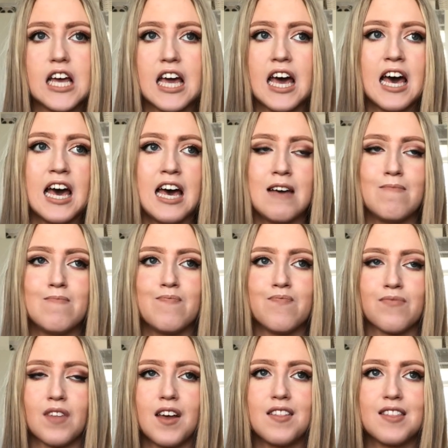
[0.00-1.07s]

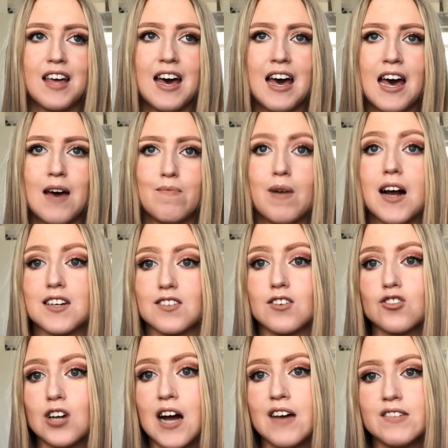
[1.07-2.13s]
their
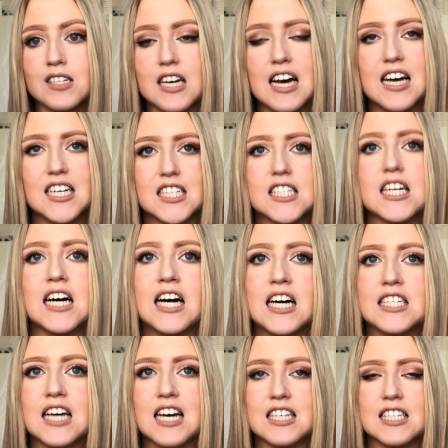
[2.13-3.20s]
practical driving test at a
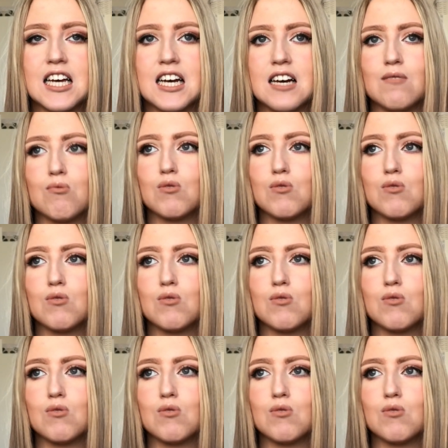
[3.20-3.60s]
test centre